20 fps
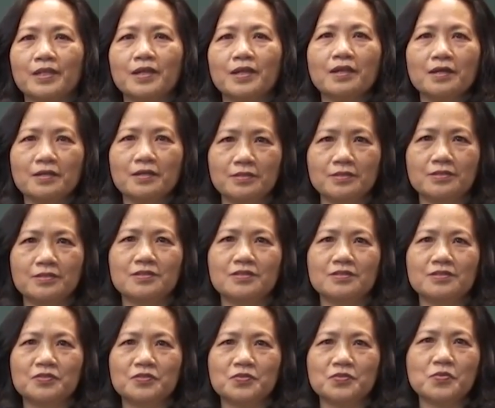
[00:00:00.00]

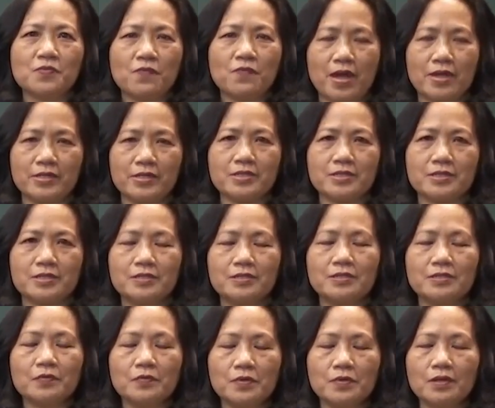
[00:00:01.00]
learn to write,
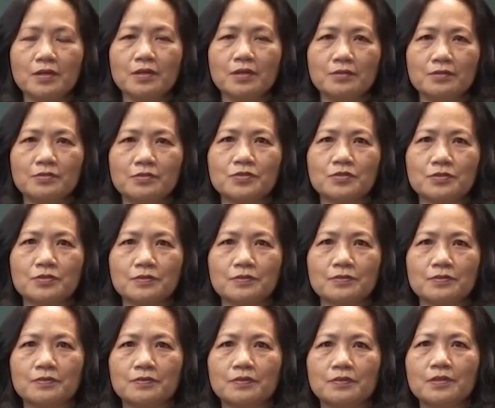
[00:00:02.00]
they will learn
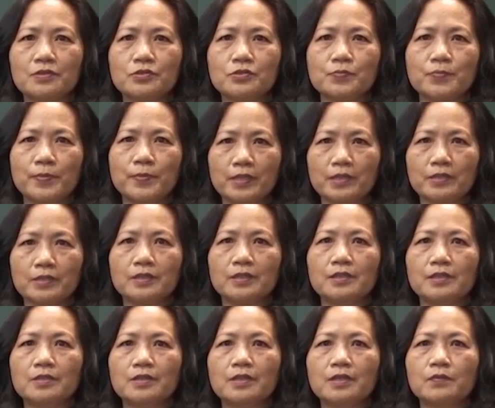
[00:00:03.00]
to speak,
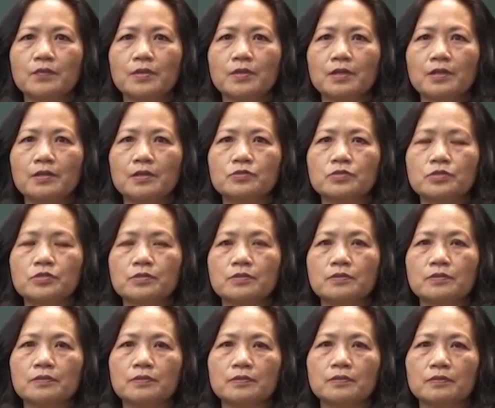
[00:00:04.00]
they will learn
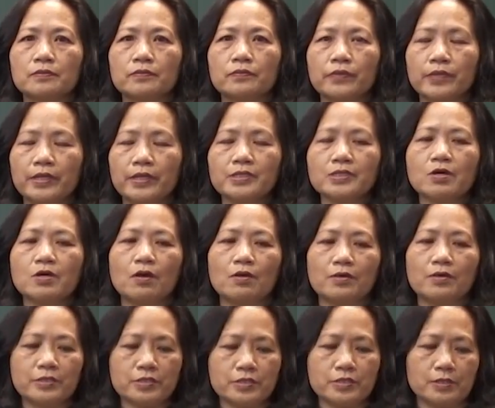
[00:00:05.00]
to read
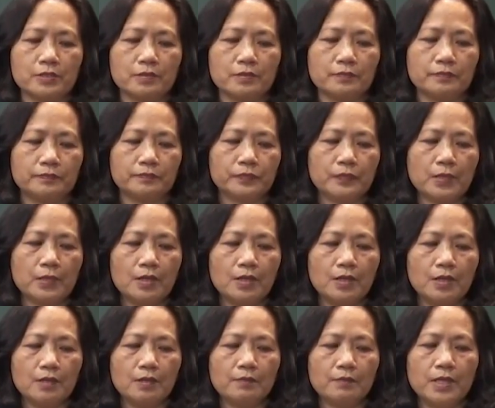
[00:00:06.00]
or listen.
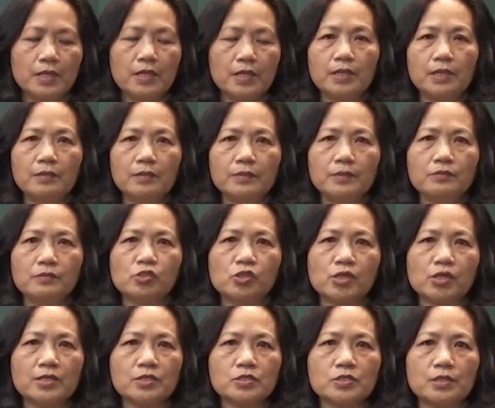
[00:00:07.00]
But if you
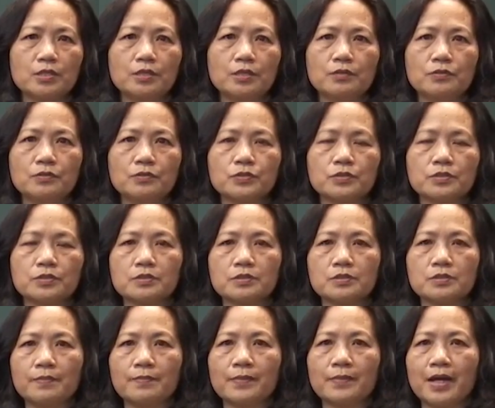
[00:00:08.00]
just
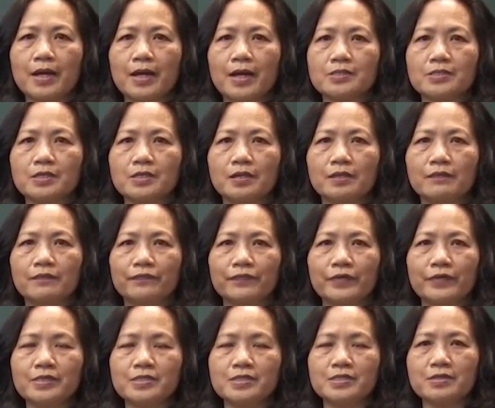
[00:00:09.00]
use some kind of
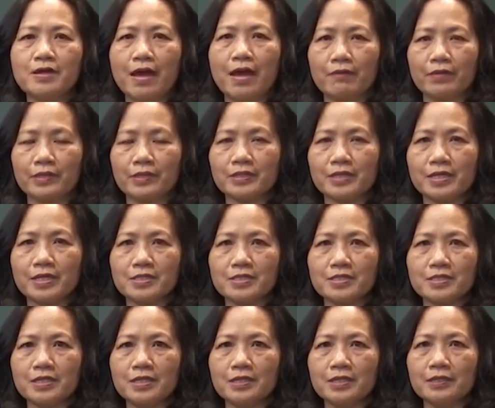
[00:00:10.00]
indirect
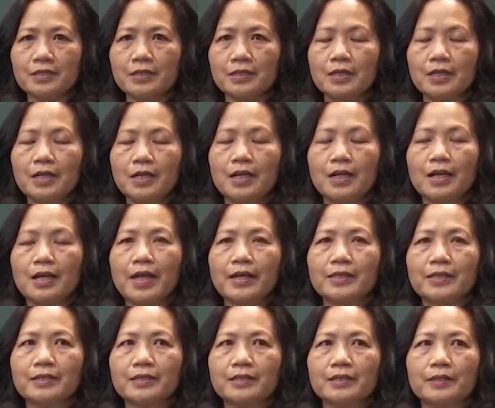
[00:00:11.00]
testing,
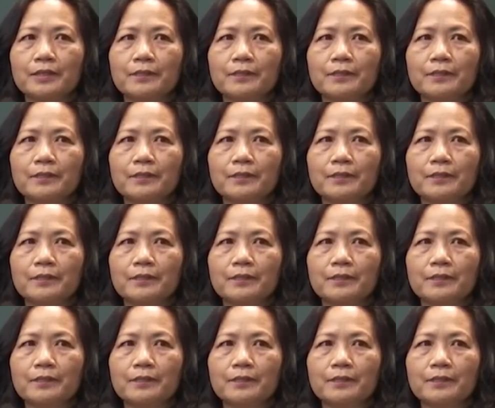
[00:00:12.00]
like